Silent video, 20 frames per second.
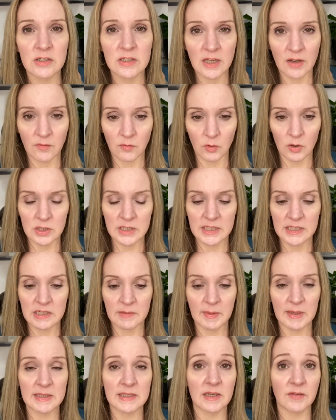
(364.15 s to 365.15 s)
I worked in
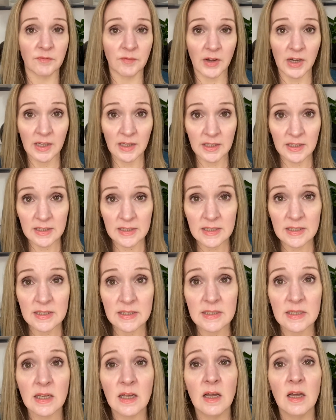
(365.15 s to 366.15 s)
domestic
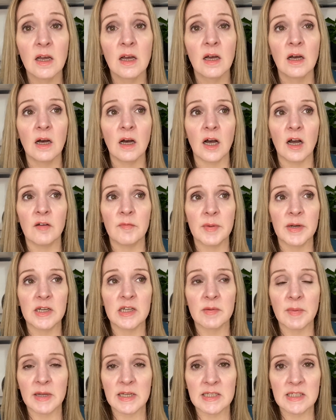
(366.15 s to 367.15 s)
violence. I've been a
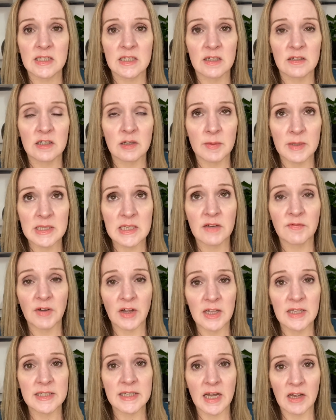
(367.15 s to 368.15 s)
domestic
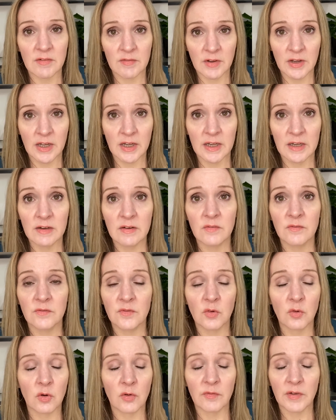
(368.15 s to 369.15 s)
violence advocate
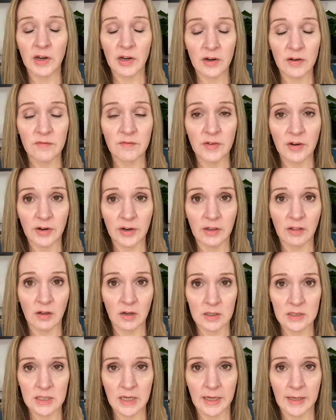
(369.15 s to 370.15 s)
for a very, very long
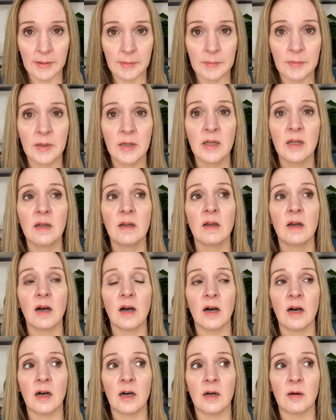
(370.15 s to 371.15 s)
time.
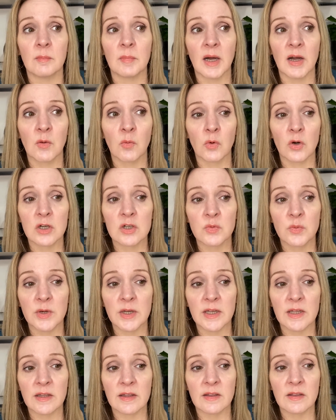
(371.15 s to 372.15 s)
I worked
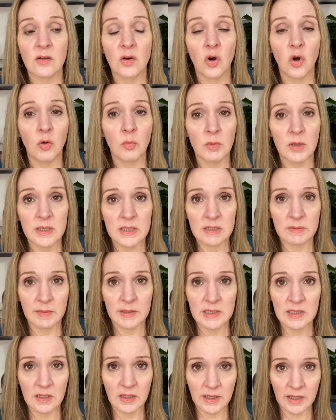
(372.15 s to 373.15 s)
with homeless,
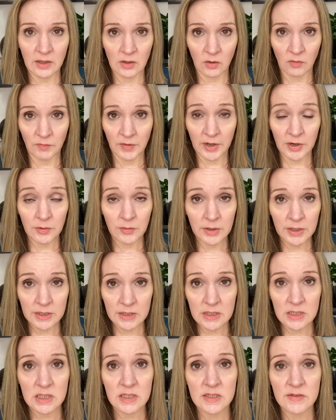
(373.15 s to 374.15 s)
mentally ill
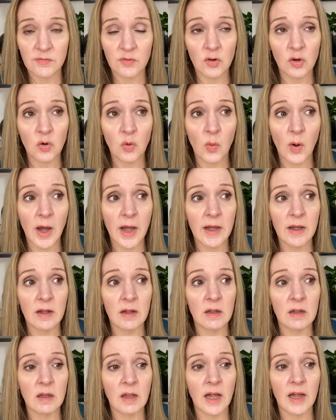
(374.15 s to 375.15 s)
veterans for a
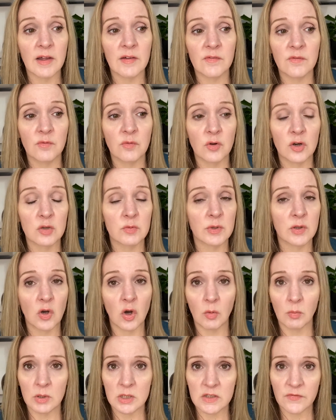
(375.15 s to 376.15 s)
while. I've worked with
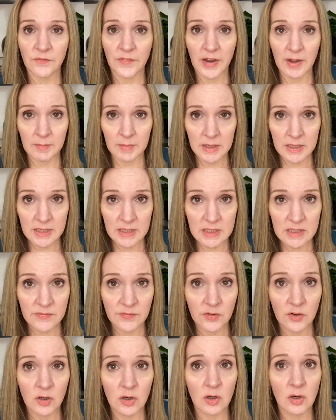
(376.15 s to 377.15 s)
homeless families
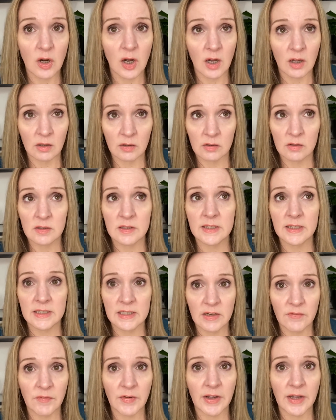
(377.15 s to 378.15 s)
for a
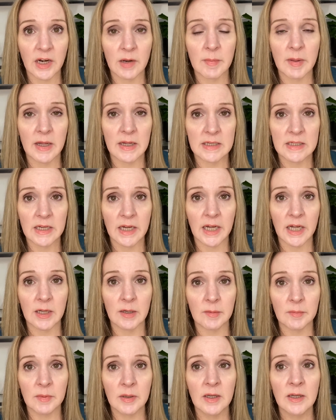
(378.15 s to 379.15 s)
significant amount of
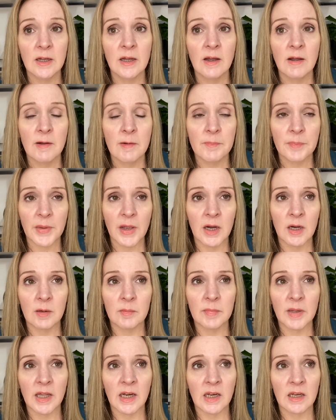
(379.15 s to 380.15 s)
time.
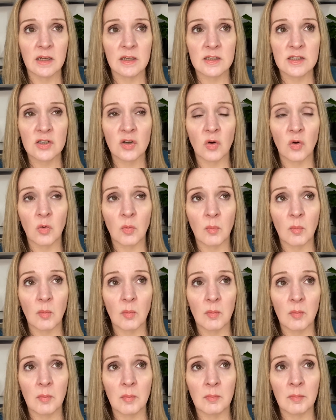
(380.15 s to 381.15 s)
And so
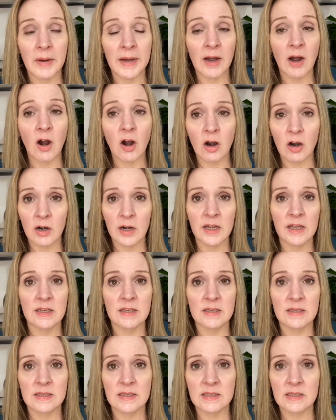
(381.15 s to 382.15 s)
my heart
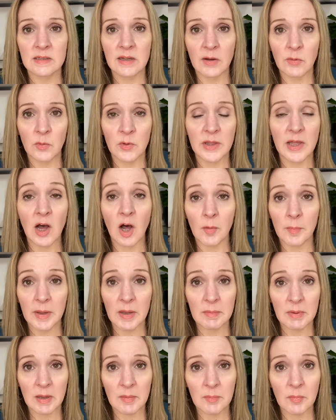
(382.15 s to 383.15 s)
is with helping
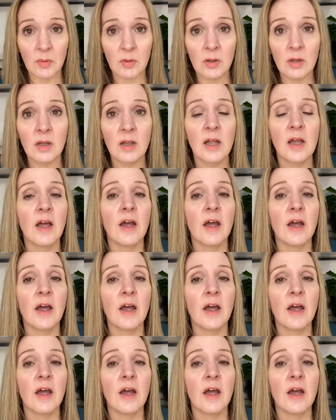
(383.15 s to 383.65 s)
people.